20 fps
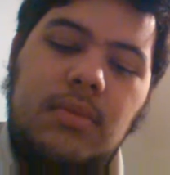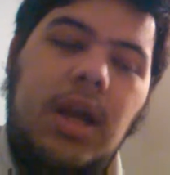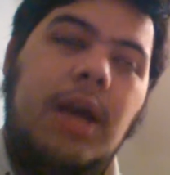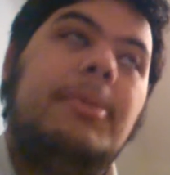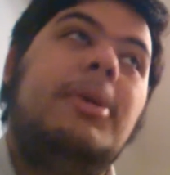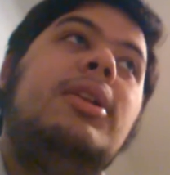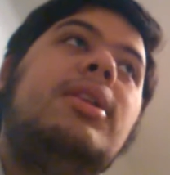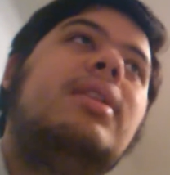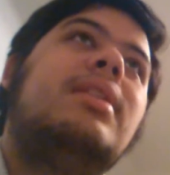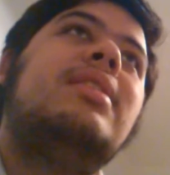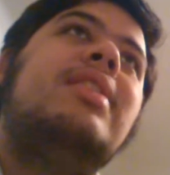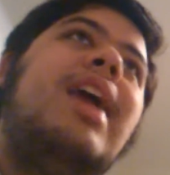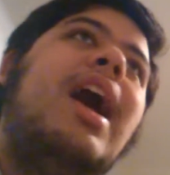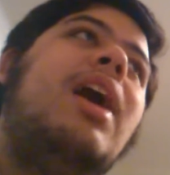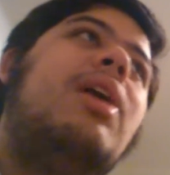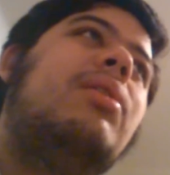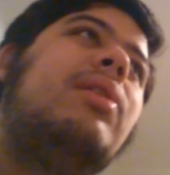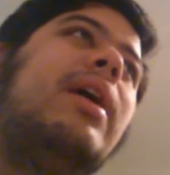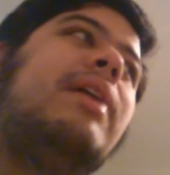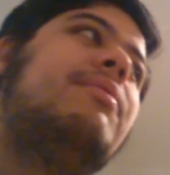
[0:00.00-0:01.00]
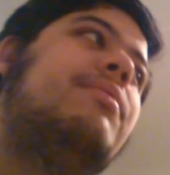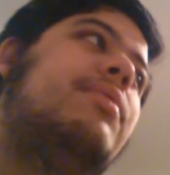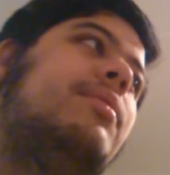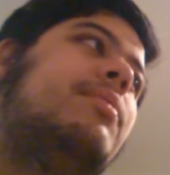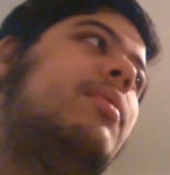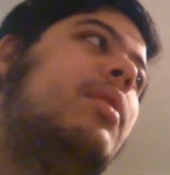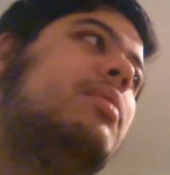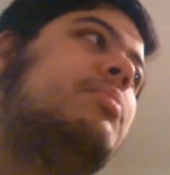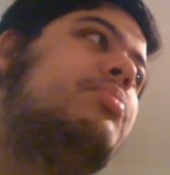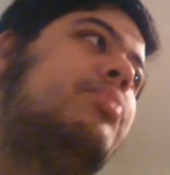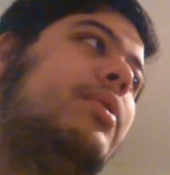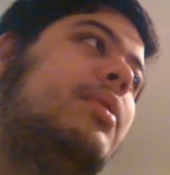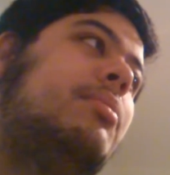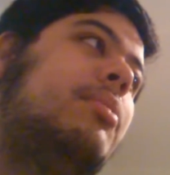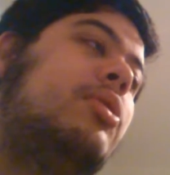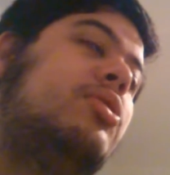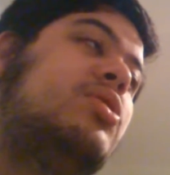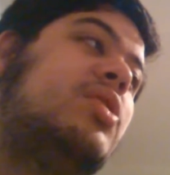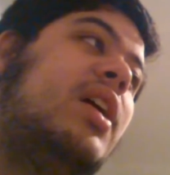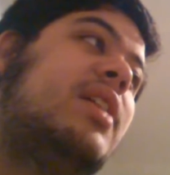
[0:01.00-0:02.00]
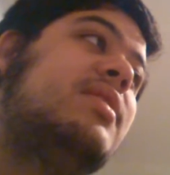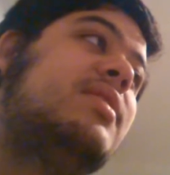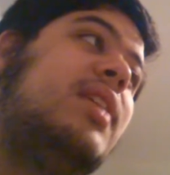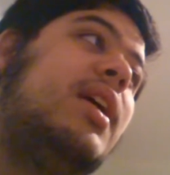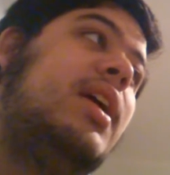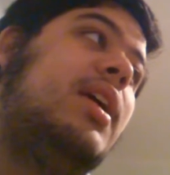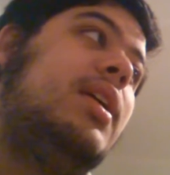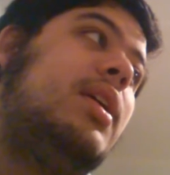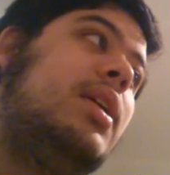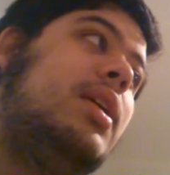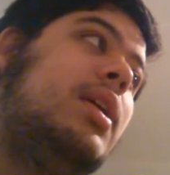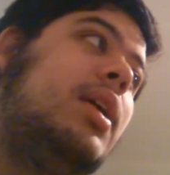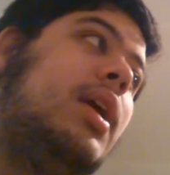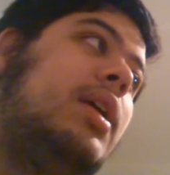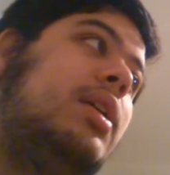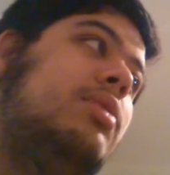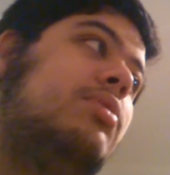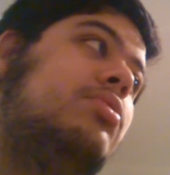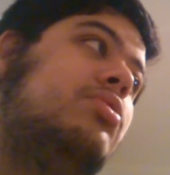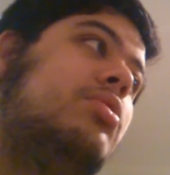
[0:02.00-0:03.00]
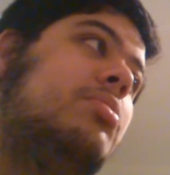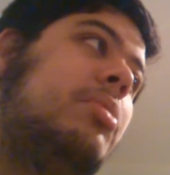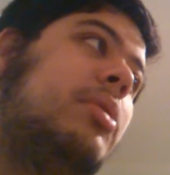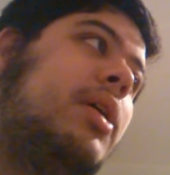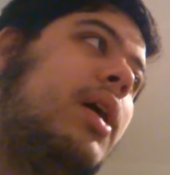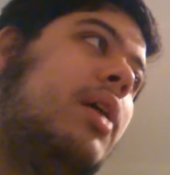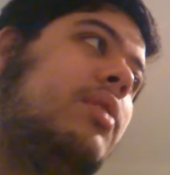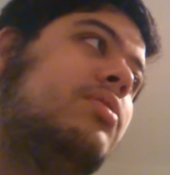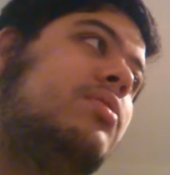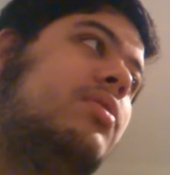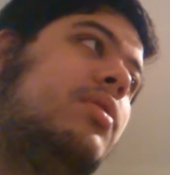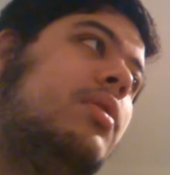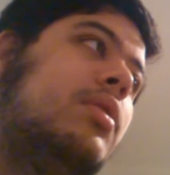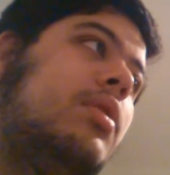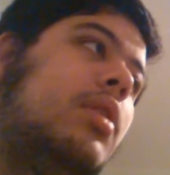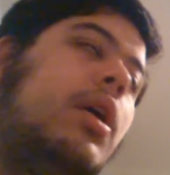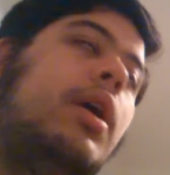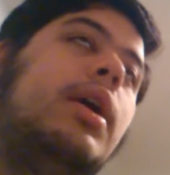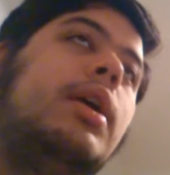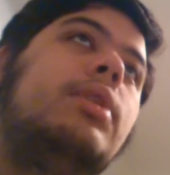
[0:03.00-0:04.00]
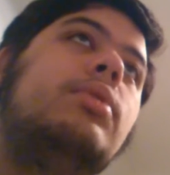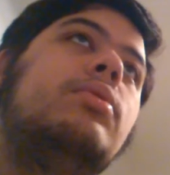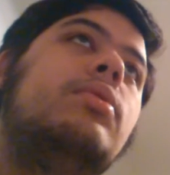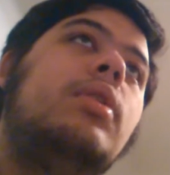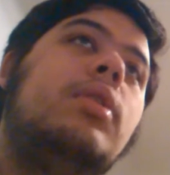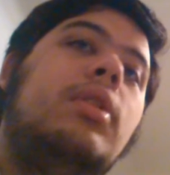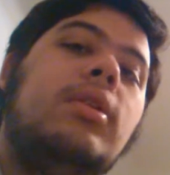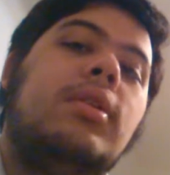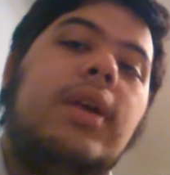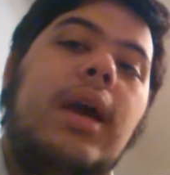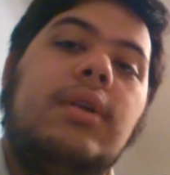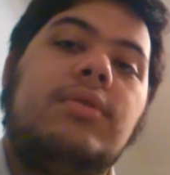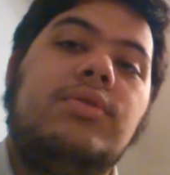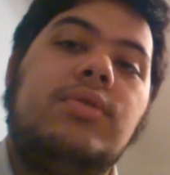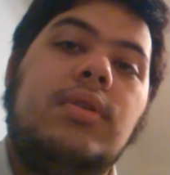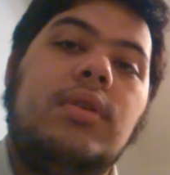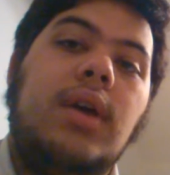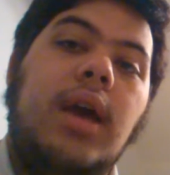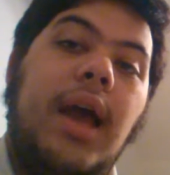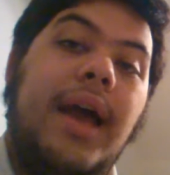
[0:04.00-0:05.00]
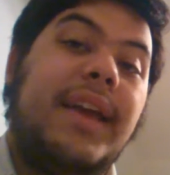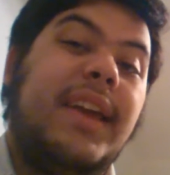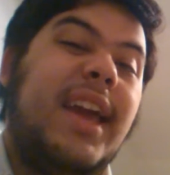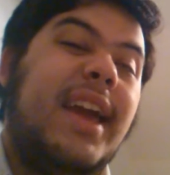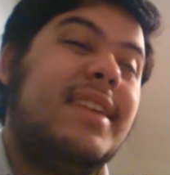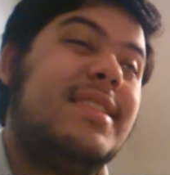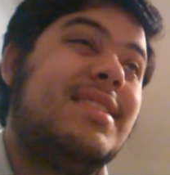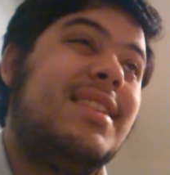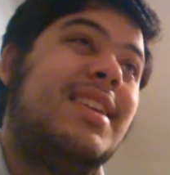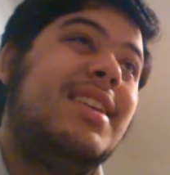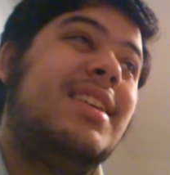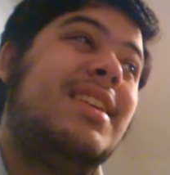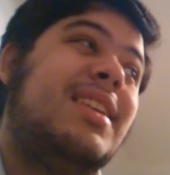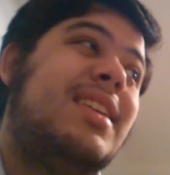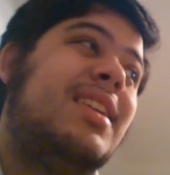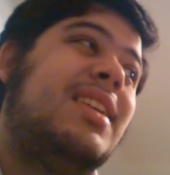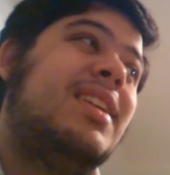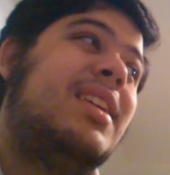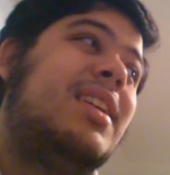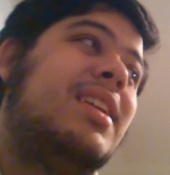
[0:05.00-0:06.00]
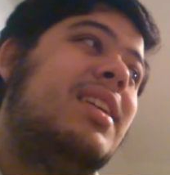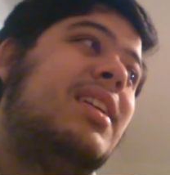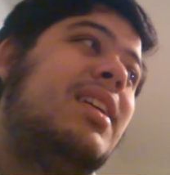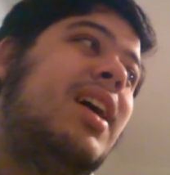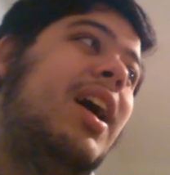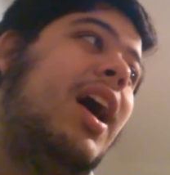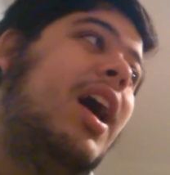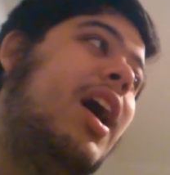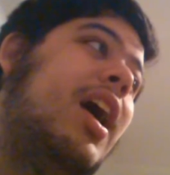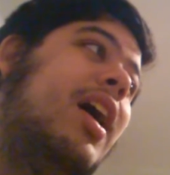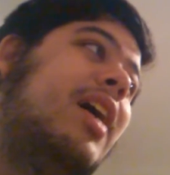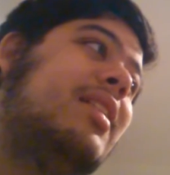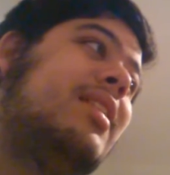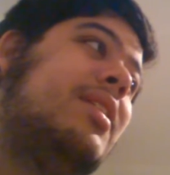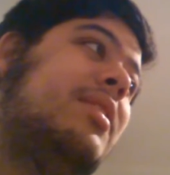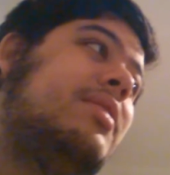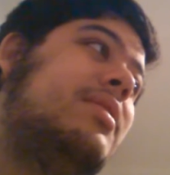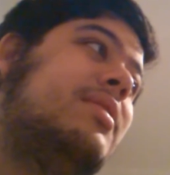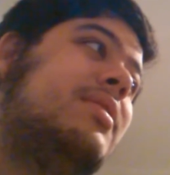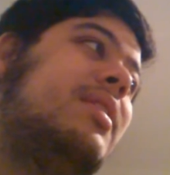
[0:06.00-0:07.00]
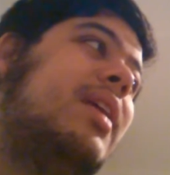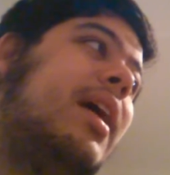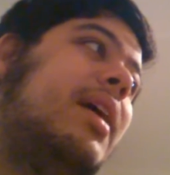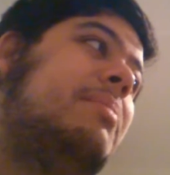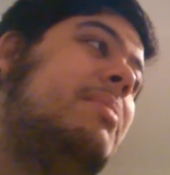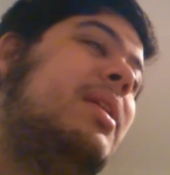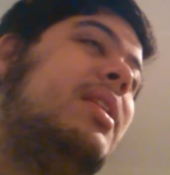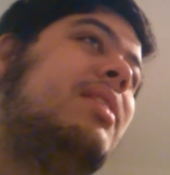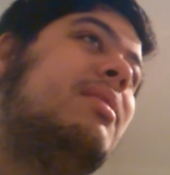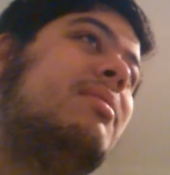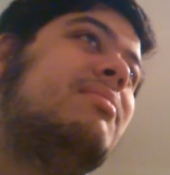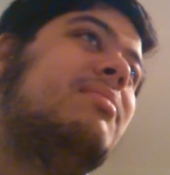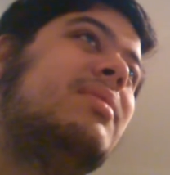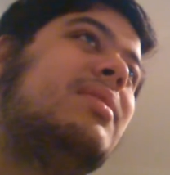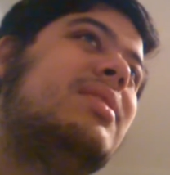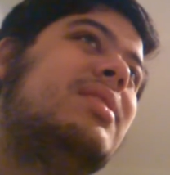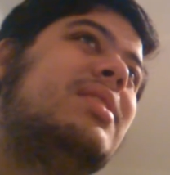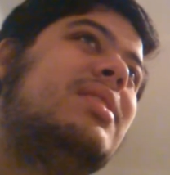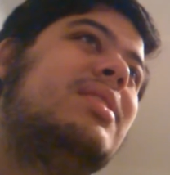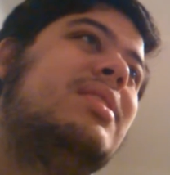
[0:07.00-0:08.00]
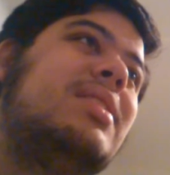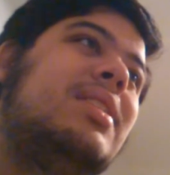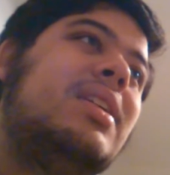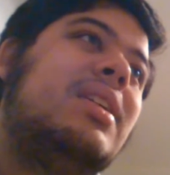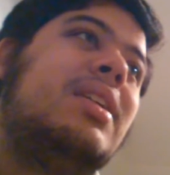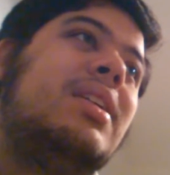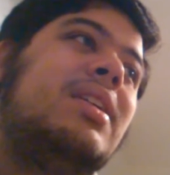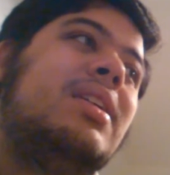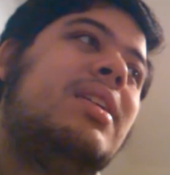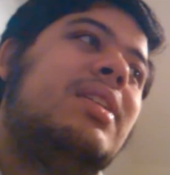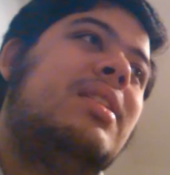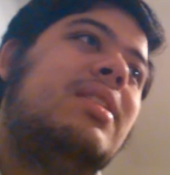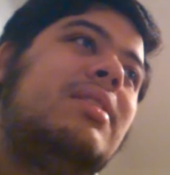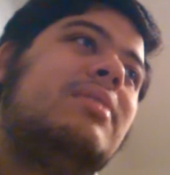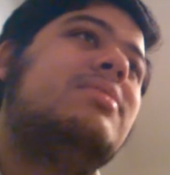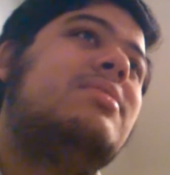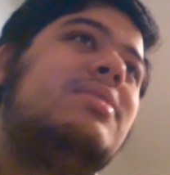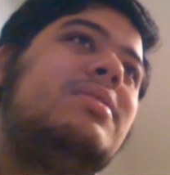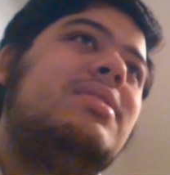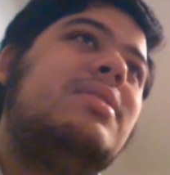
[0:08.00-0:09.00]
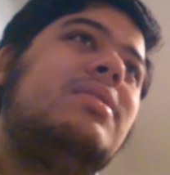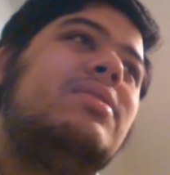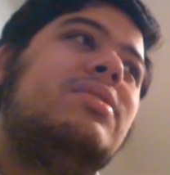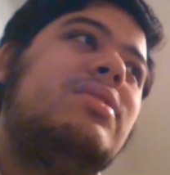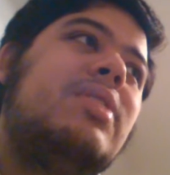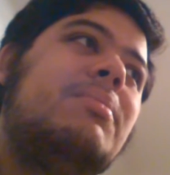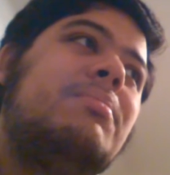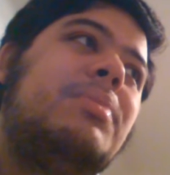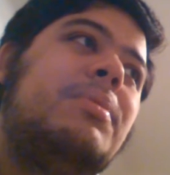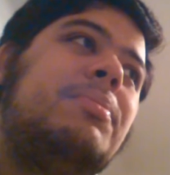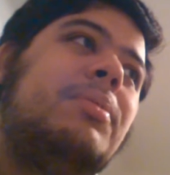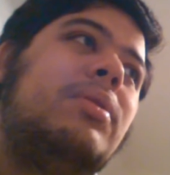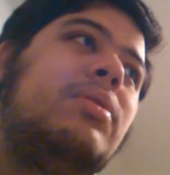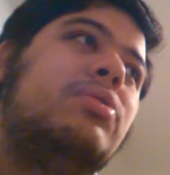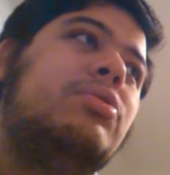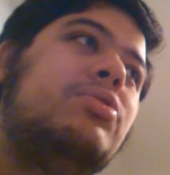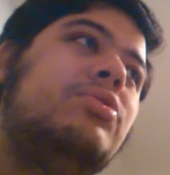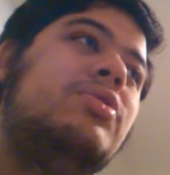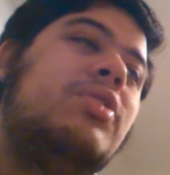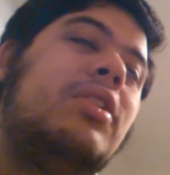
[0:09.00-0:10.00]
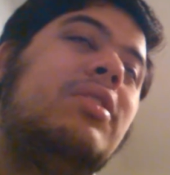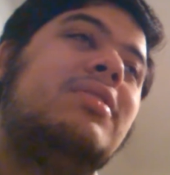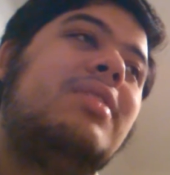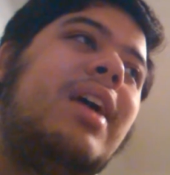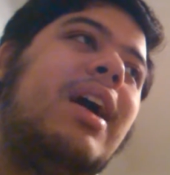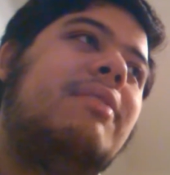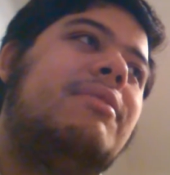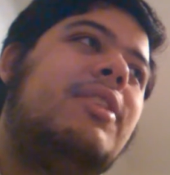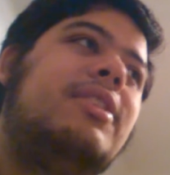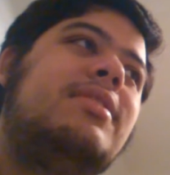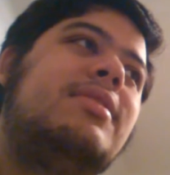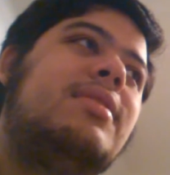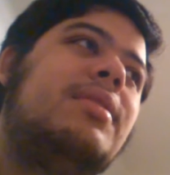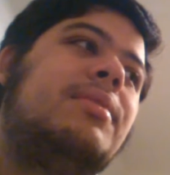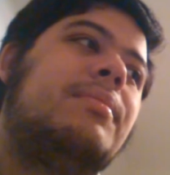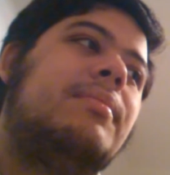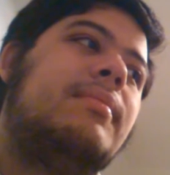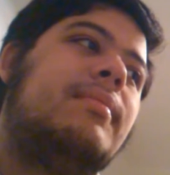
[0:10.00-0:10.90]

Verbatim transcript: I mean, now everyone pretty much has a, a YouTube account, a Google account, I guess. Uh, there, I mean, there's still some people who don't have it.